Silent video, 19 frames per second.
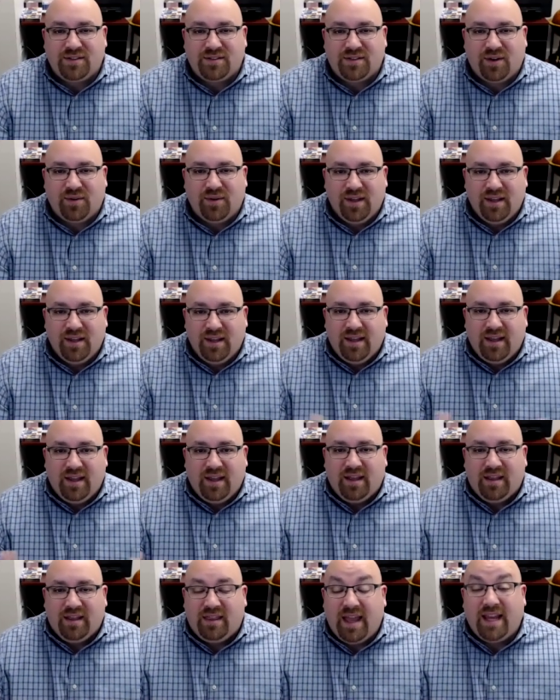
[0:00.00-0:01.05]
So
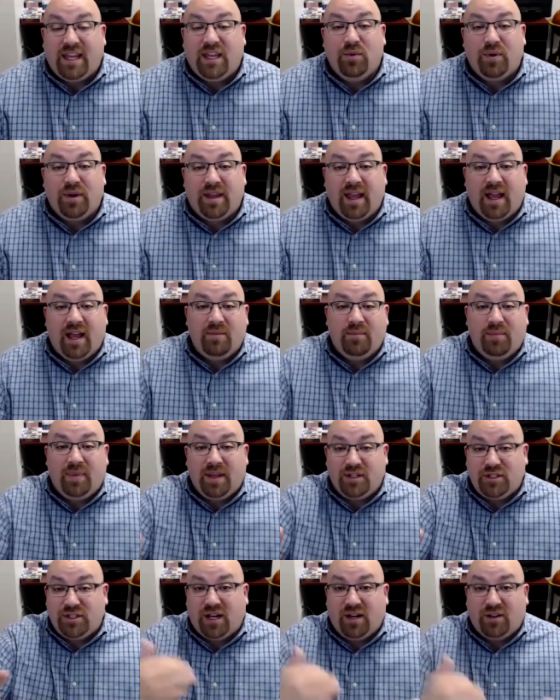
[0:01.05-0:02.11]
thank you again.
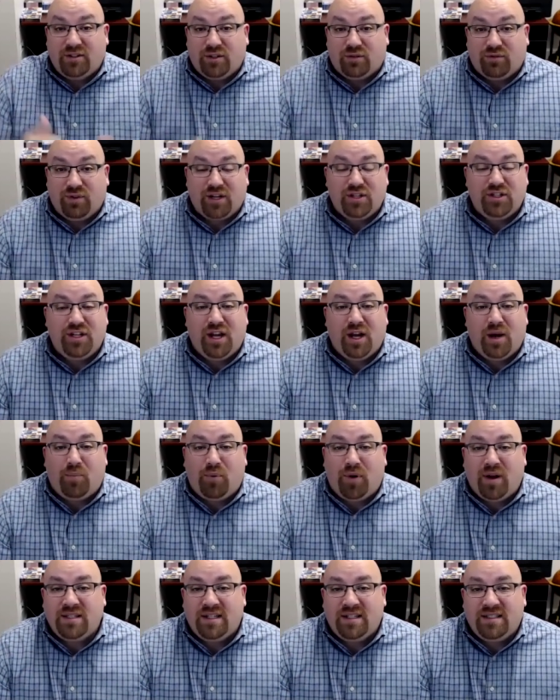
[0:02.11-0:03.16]
Big shout out to Rick Scherer,
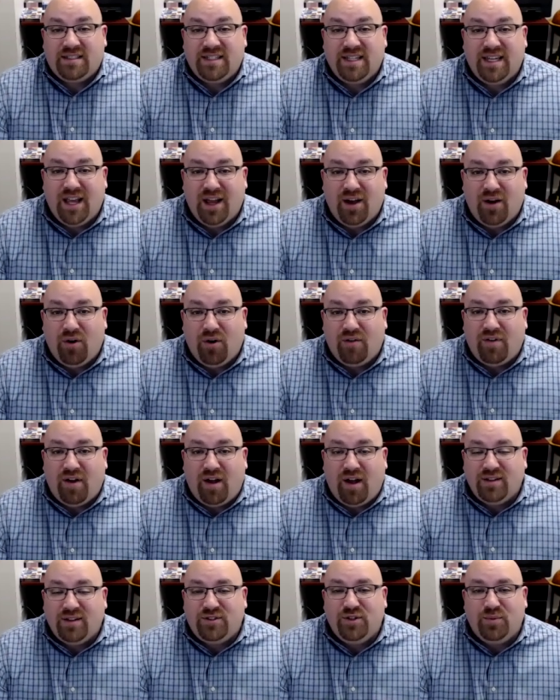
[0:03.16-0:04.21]
President and CEO of
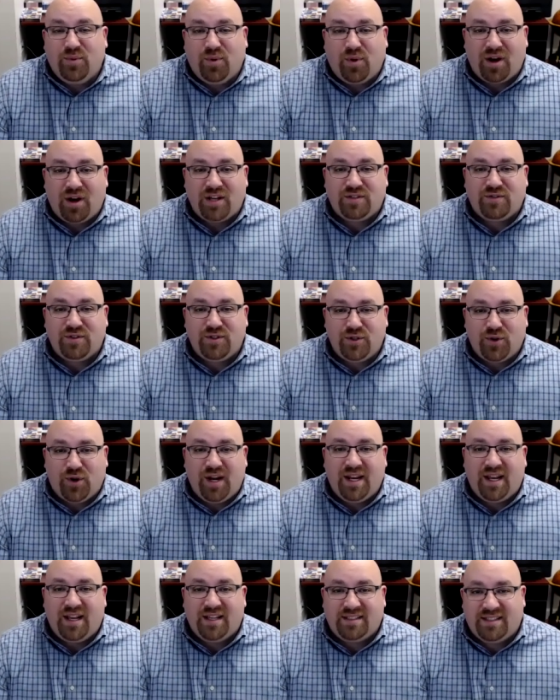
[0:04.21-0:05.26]
Onto Mortgage, for
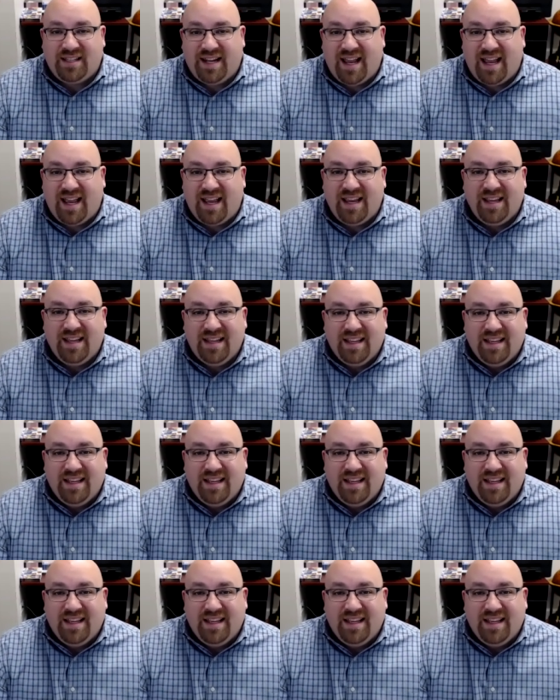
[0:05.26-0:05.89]
joining us today.